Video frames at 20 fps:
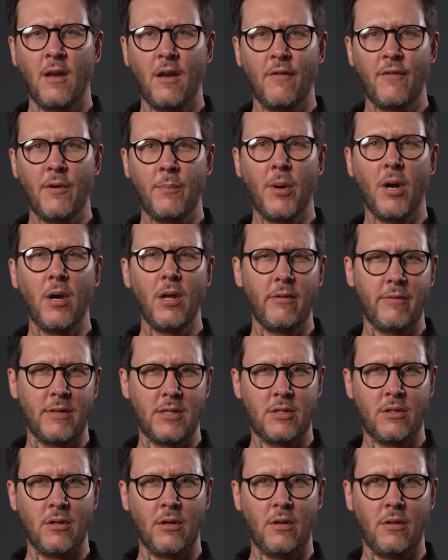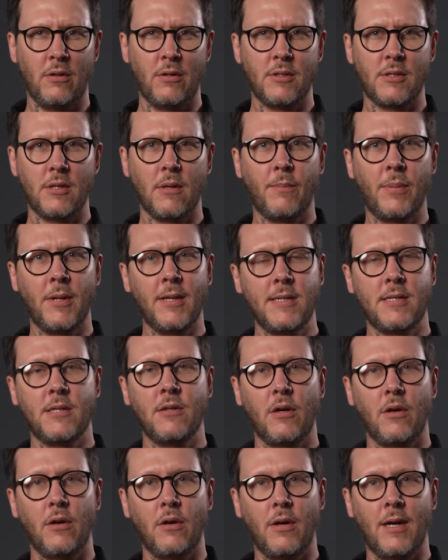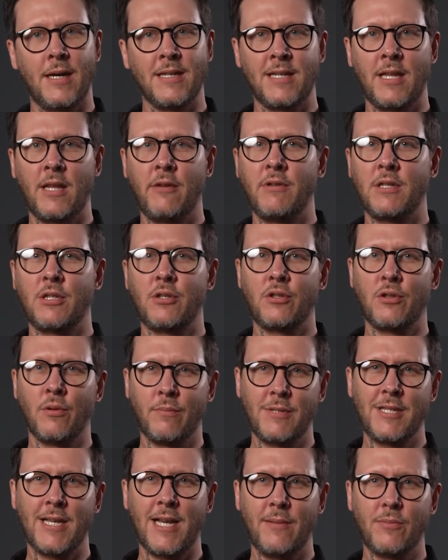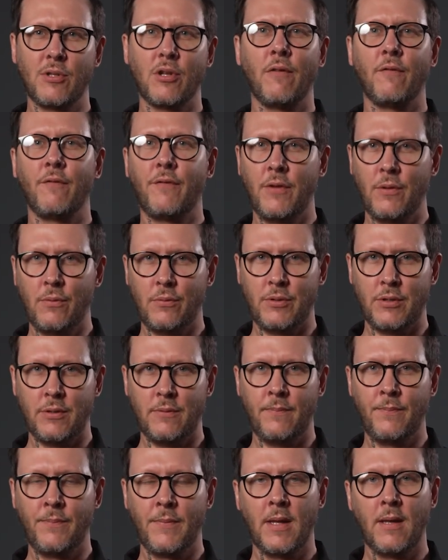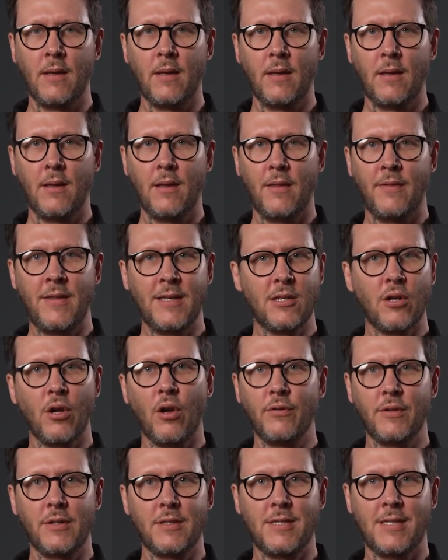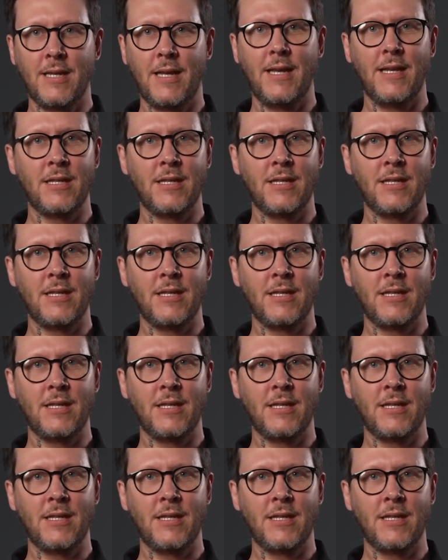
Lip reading: For boiler installers, please note, as there is sometimes confusion, this condensate